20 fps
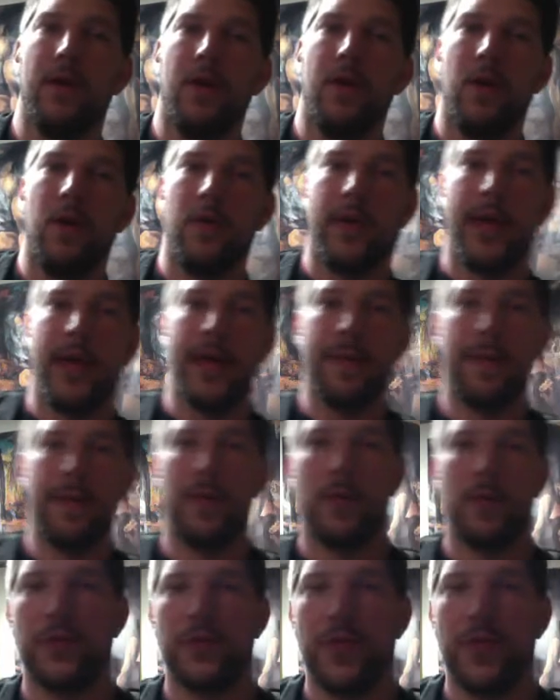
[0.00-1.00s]
Okay,
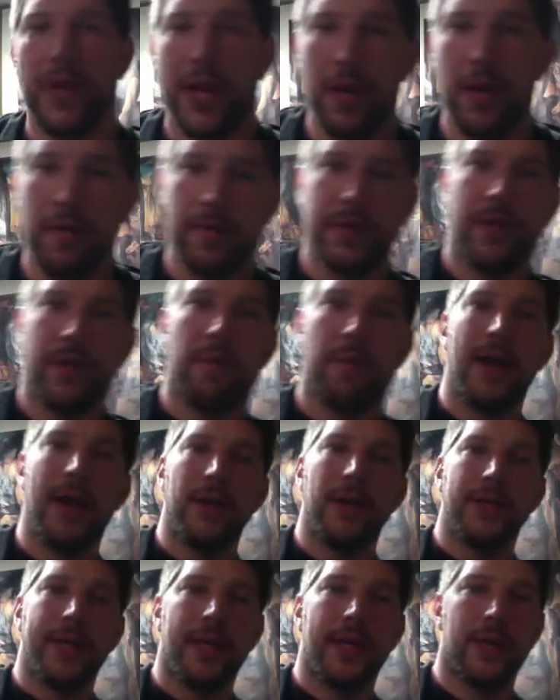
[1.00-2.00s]
those are the intervals of the
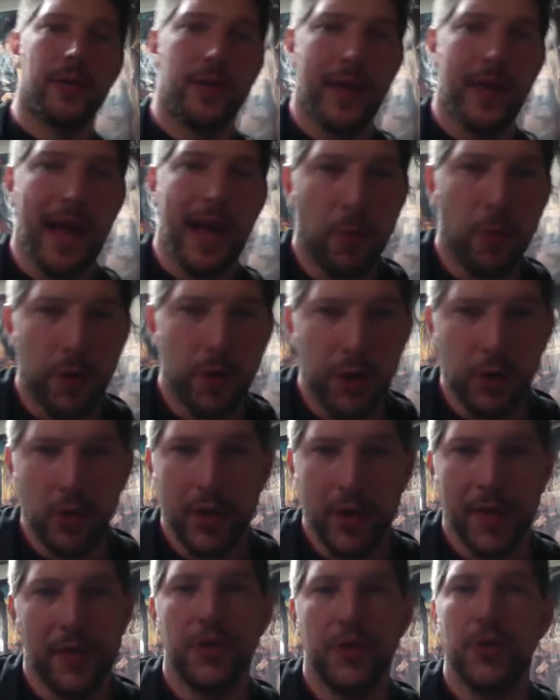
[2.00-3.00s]
minor scale. So now we're going to
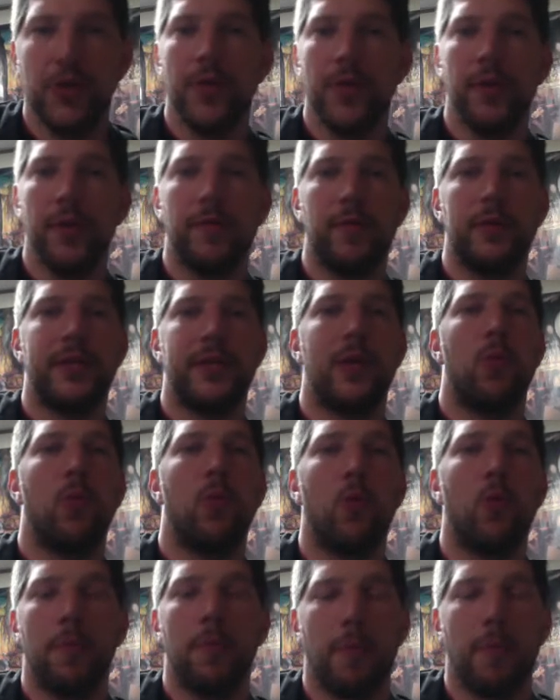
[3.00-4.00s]
look at the 2 intervals that
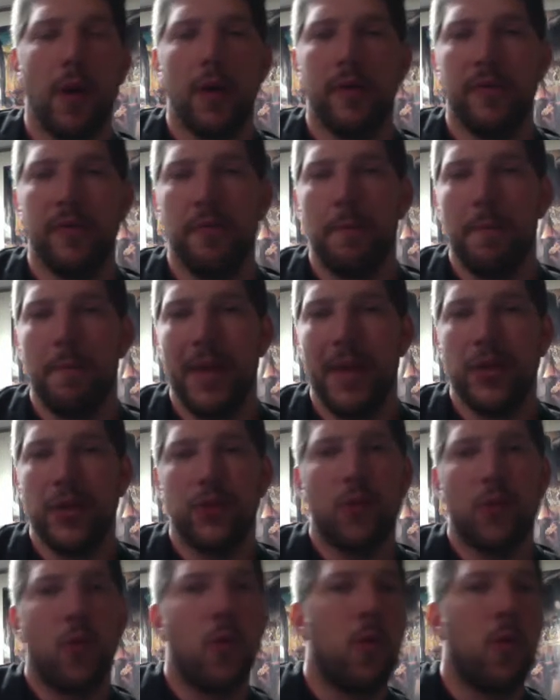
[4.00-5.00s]
weren't part of the
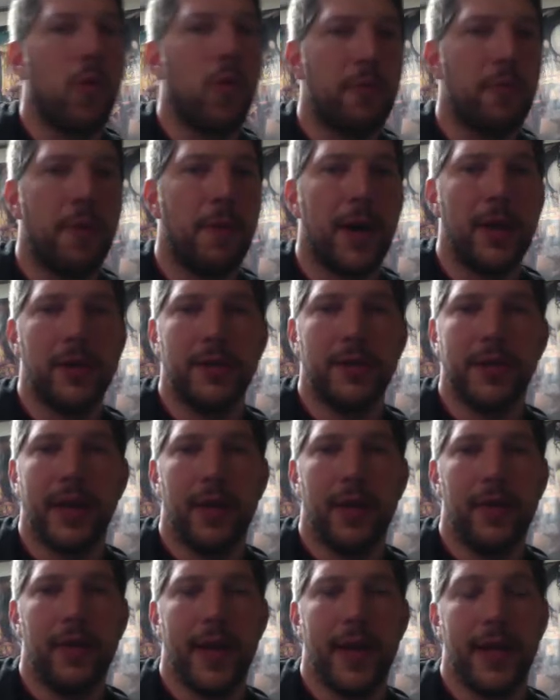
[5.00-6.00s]
major or the minor
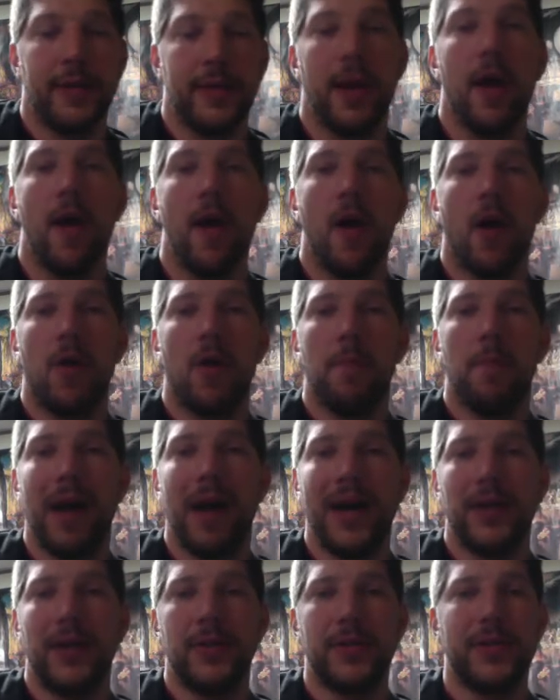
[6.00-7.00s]
scale, and that's our
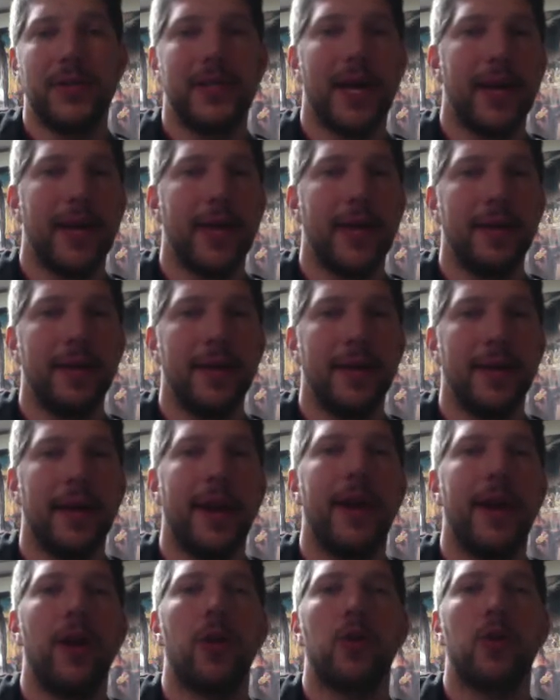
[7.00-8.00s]
minor second
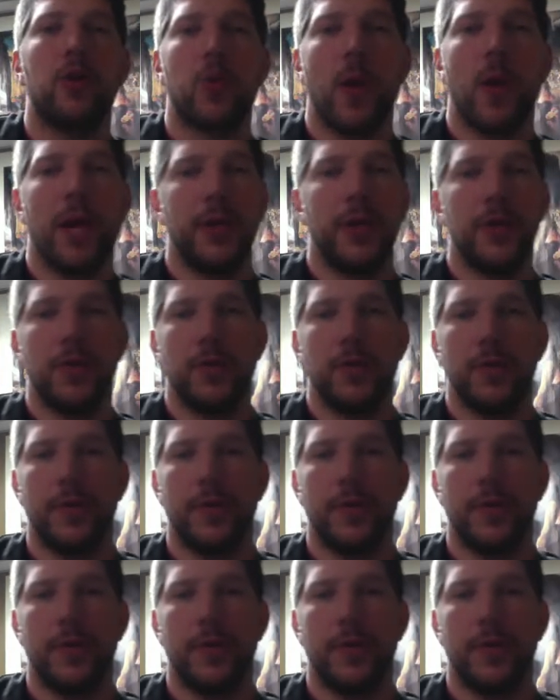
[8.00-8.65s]
and our tritone.